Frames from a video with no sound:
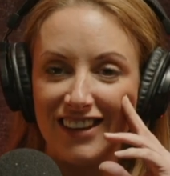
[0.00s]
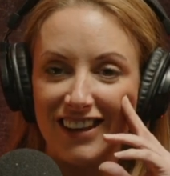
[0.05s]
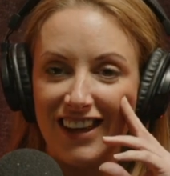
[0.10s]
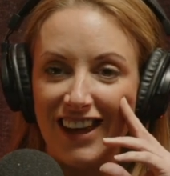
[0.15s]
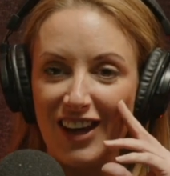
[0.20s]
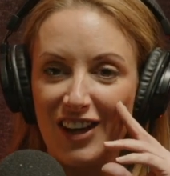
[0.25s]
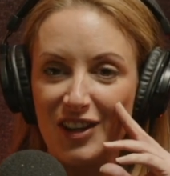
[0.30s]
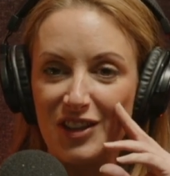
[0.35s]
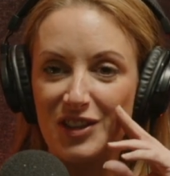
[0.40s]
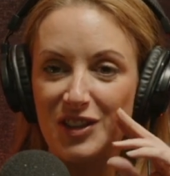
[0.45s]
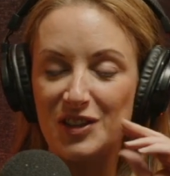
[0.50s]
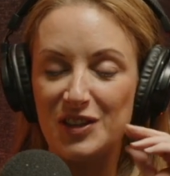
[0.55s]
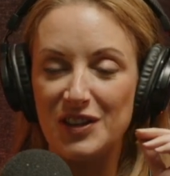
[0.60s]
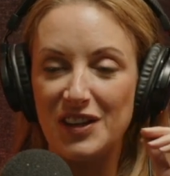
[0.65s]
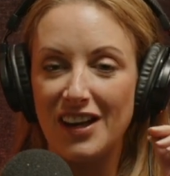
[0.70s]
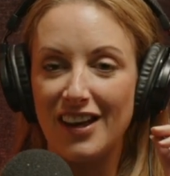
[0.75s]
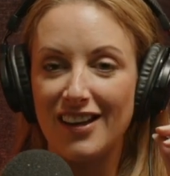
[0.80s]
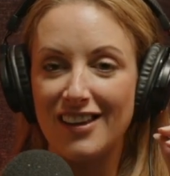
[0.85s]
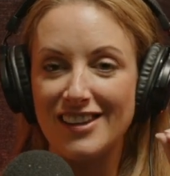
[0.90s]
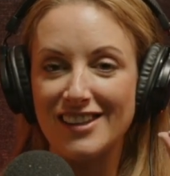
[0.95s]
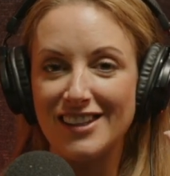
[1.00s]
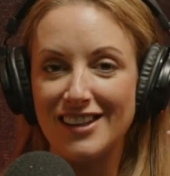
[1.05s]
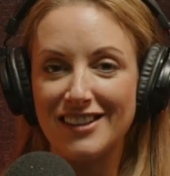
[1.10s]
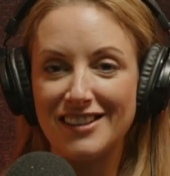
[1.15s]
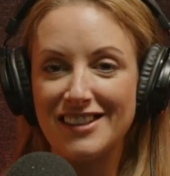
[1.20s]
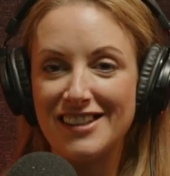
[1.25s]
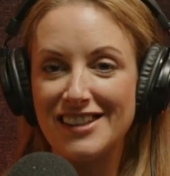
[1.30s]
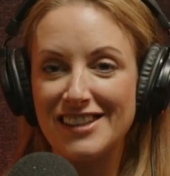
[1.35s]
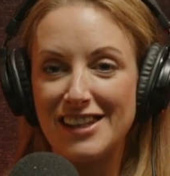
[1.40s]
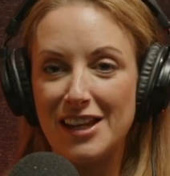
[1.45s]
get you to do a
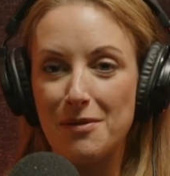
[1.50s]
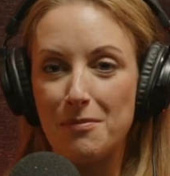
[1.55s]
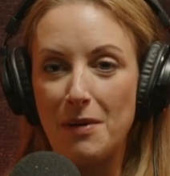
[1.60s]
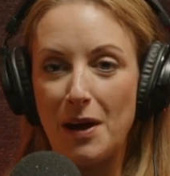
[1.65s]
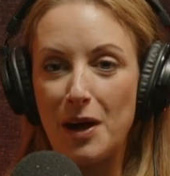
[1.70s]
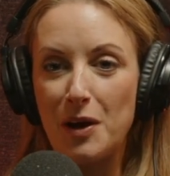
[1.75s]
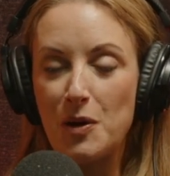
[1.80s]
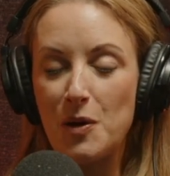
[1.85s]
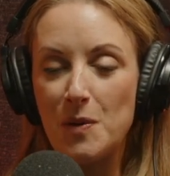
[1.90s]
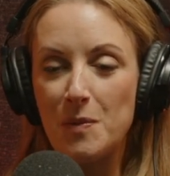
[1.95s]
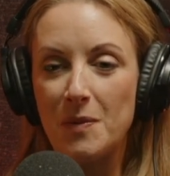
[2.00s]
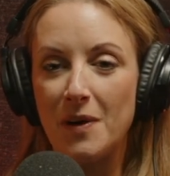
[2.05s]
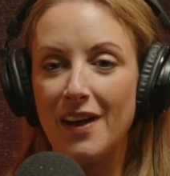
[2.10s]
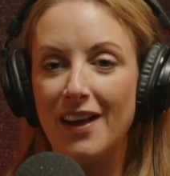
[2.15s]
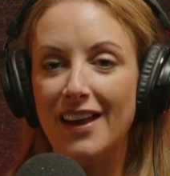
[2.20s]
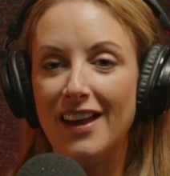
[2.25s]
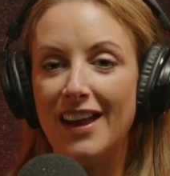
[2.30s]
consultancy in my home.